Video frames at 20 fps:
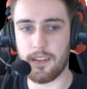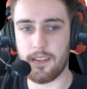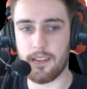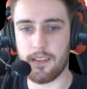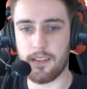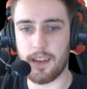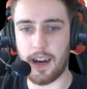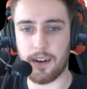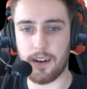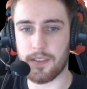
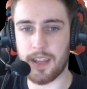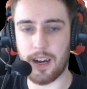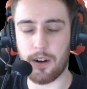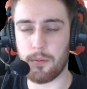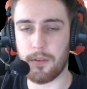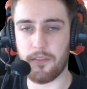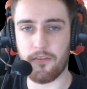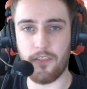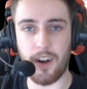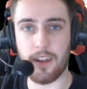that
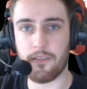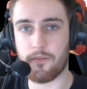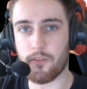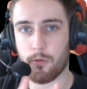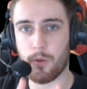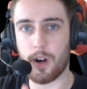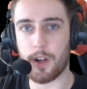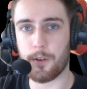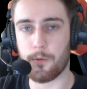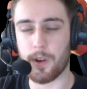would be fine
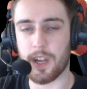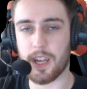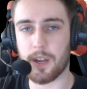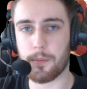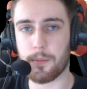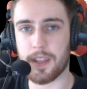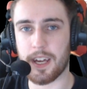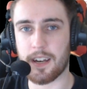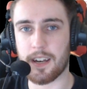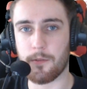for 1 week,
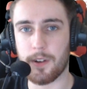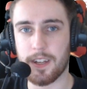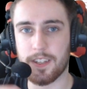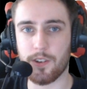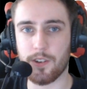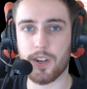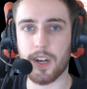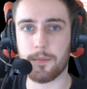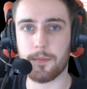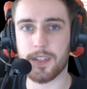but then week
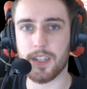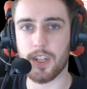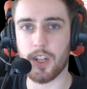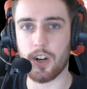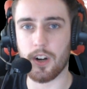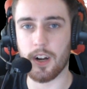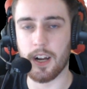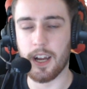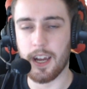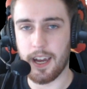2 comes
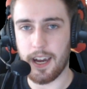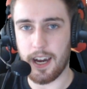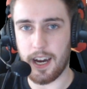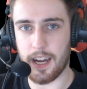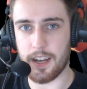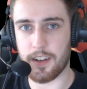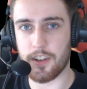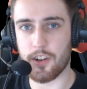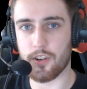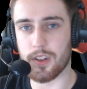along
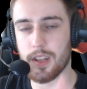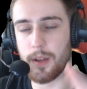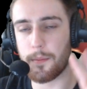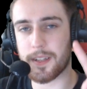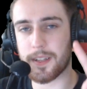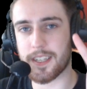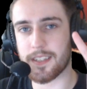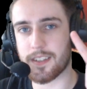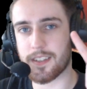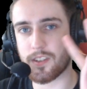and you're
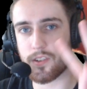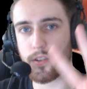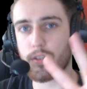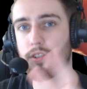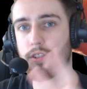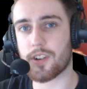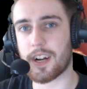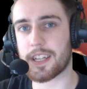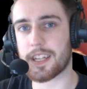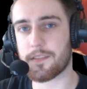limited to 2
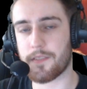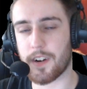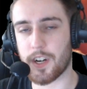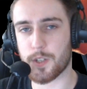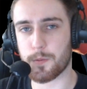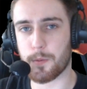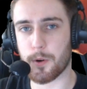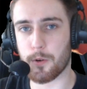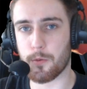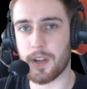
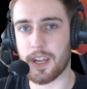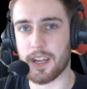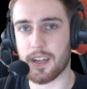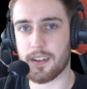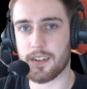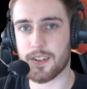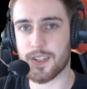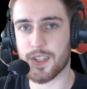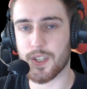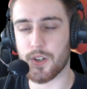transfers per week,
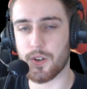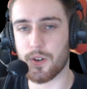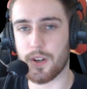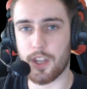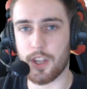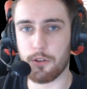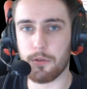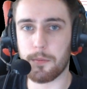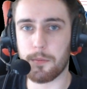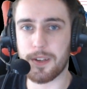so
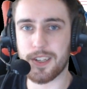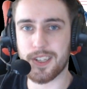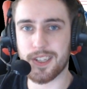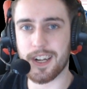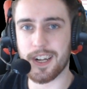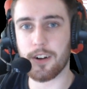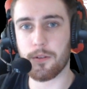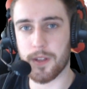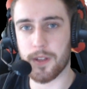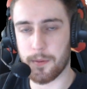you would be
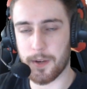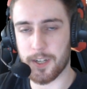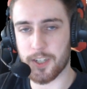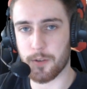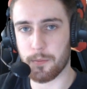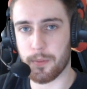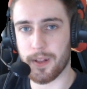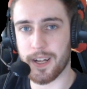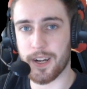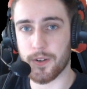stuck with a bunch
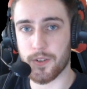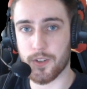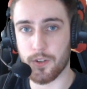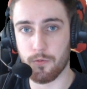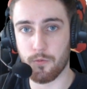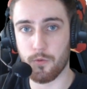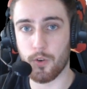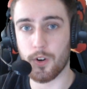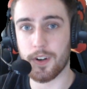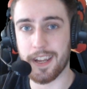of players
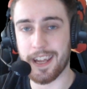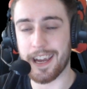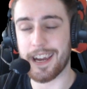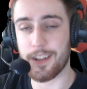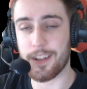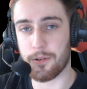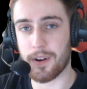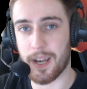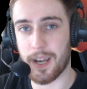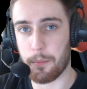who won't
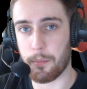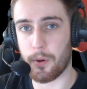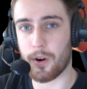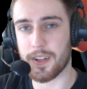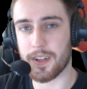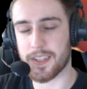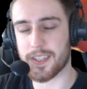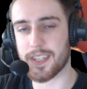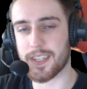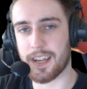get you any
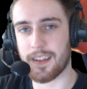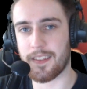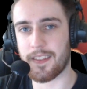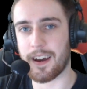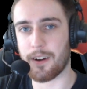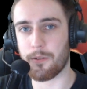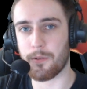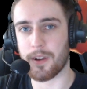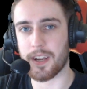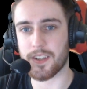points in
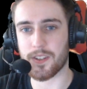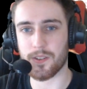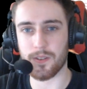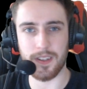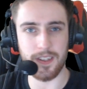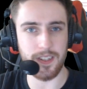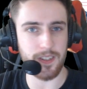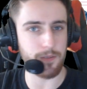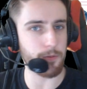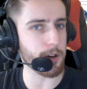that week. So
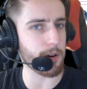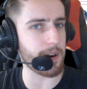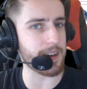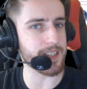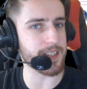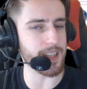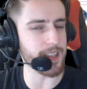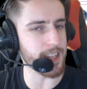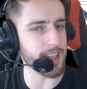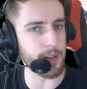this
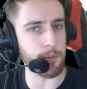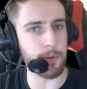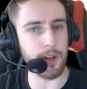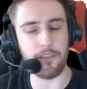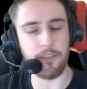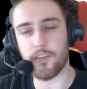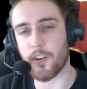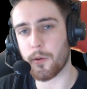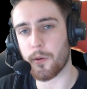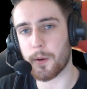requires a little bit
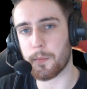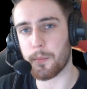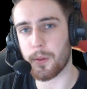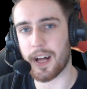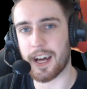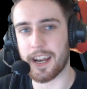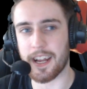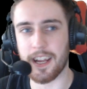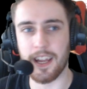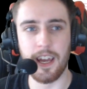of forward
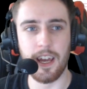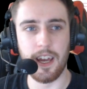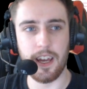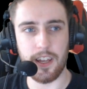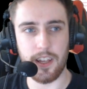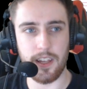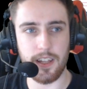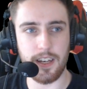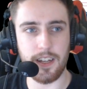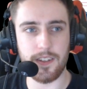planning.
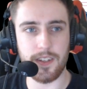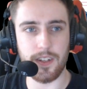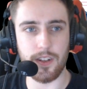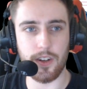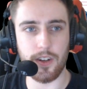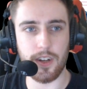You need to look